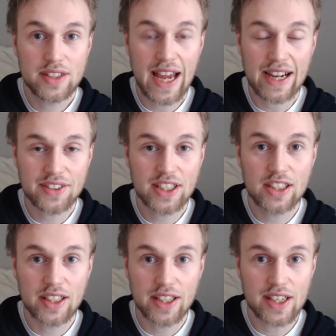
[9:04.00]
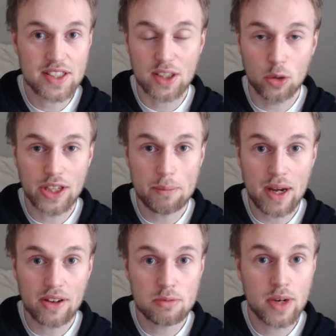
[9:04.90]
tactically? Is it only
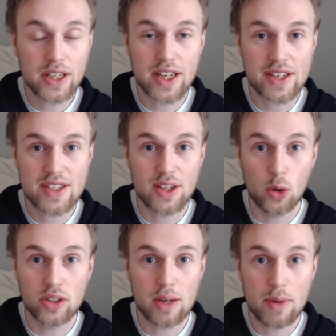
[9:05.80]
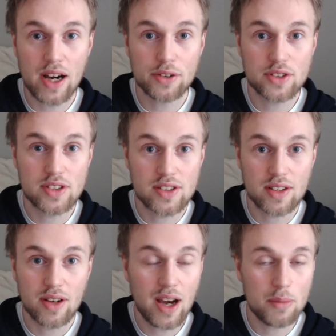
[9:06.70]
about money? Is it only about
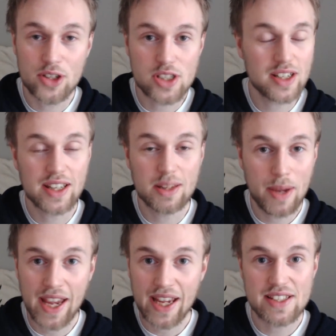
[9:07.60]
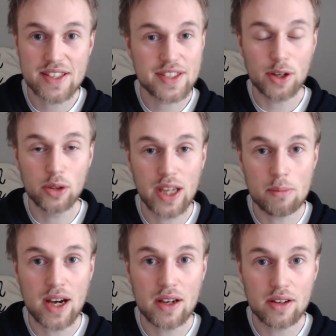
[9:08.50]
uh, how much it pays? Is it only
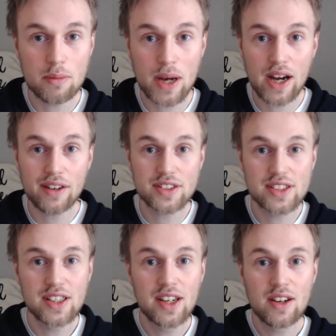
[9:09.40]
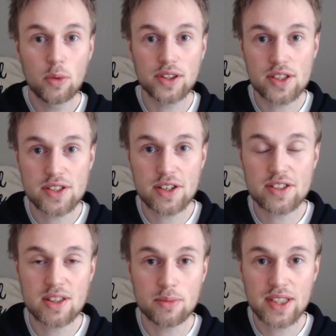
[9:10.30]
about what the
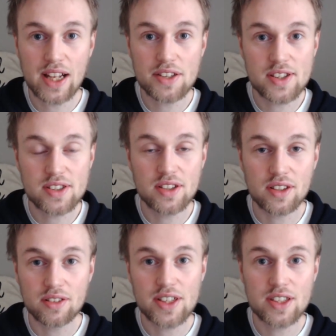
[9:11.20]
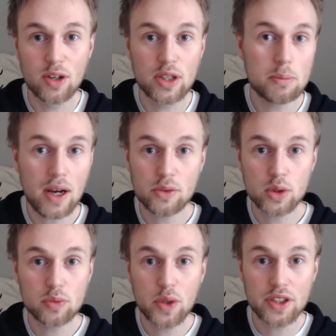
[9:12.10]
system tells us to do? Is it only about
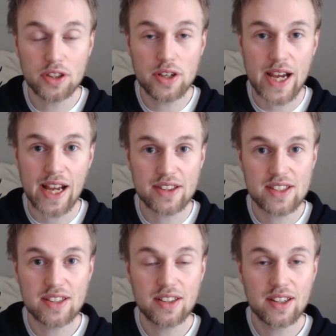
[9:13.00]
what we're good at?